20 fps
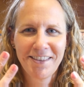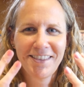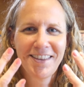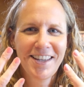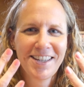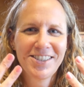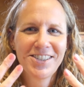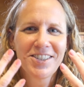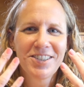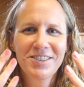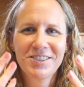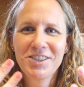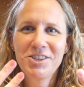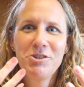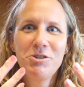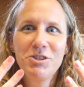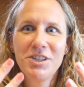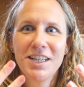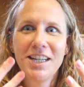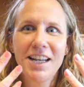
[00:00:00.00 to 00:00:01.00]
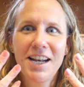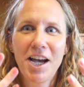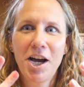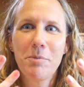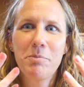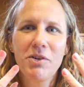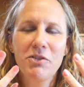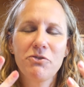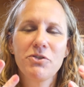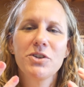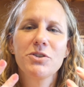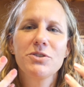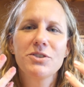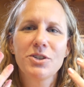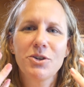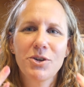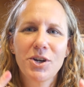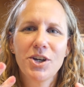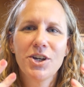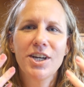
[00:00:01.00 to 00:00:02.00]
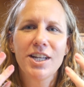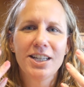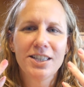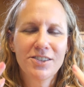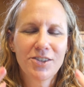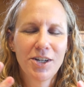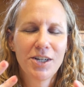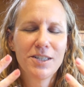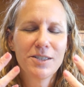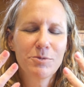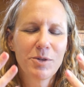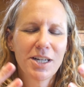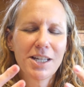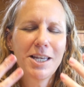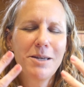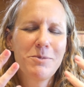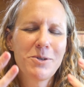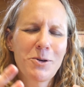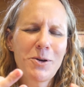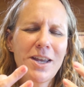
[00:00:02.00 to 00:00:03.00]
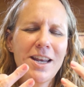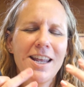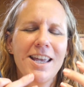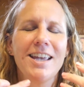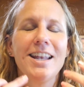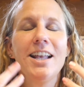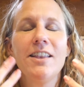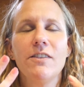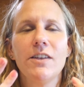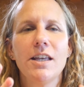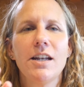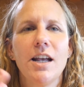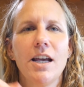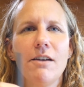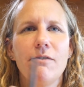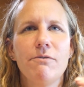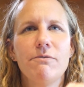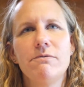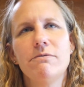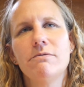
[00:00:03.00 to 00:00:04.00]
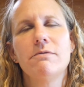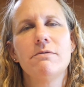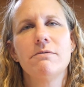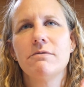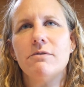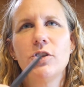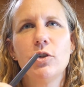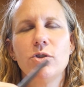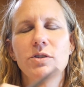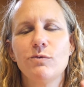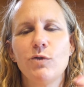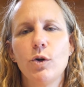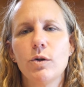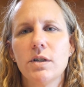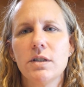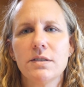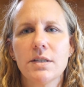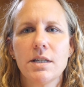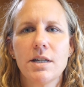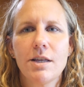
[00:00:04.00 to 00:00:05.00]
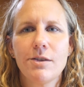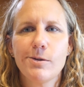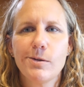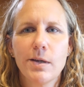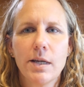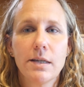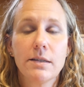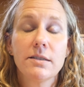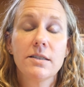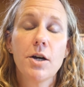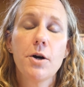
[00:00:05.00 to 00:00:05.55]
Like just using it up, it feels so good, and so I just want to keep doing it, and then I lose focus on other things.